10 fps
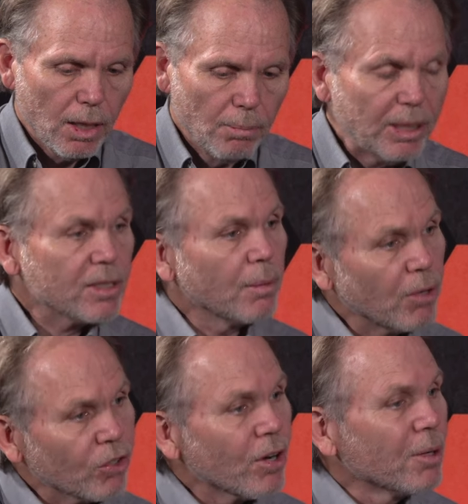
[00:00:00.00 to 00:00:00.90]
because I'm
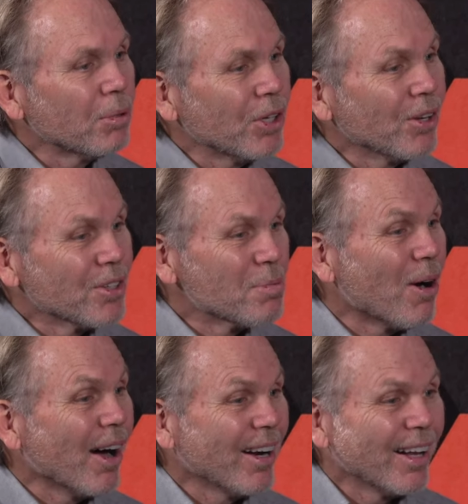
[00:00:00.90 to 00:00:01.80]
not trying to put you on the
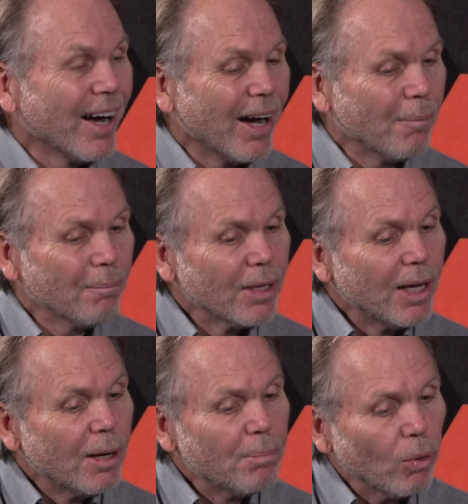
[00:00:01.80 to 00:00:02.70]
spot. Um, well,
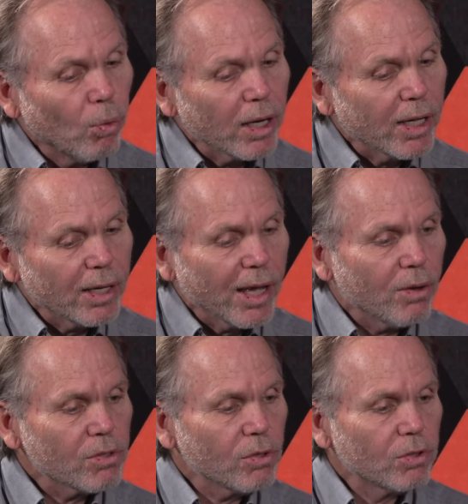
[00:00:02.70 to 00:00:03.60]
but what can a
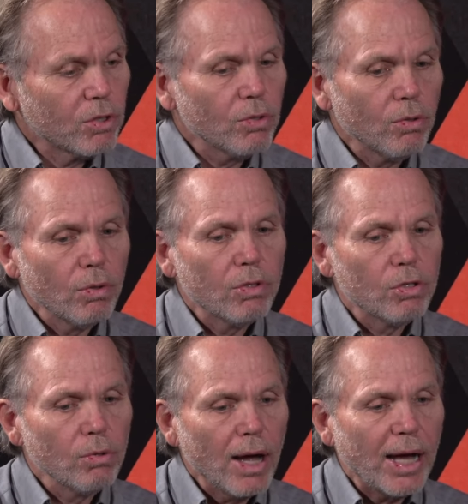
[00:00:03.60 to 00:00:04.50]
council do
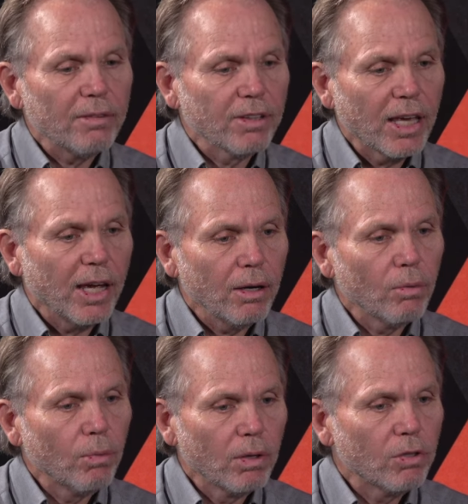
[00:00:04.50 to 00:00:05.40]
to advocate
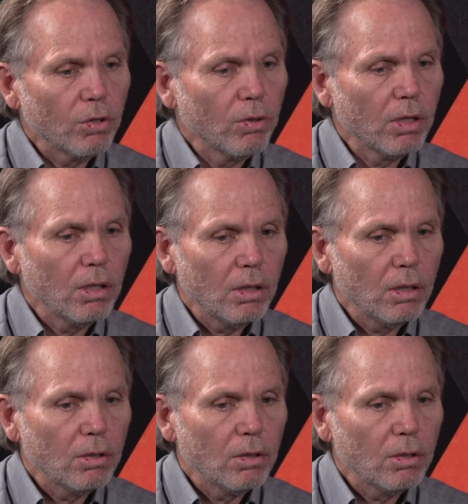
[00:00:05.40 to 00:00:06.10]
w- to the